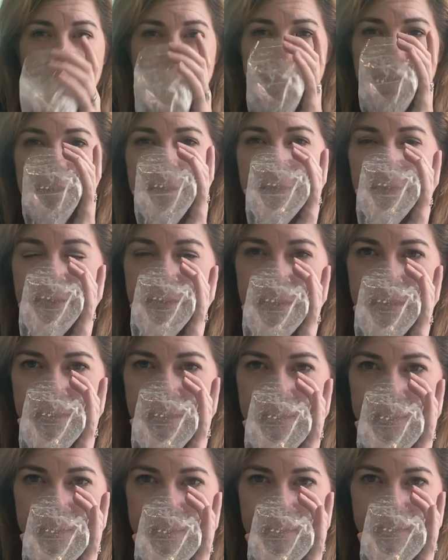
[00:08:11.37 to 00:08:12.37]
is
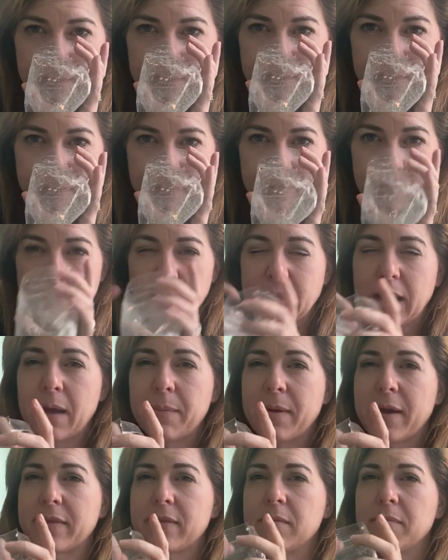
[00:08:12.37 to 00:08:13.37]
a
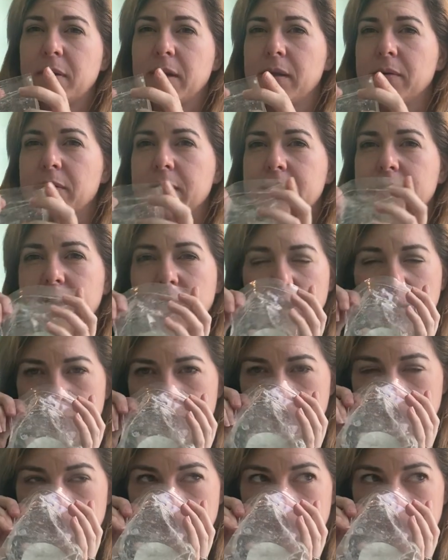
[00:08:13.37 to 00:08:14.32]
Bath & Body Works type.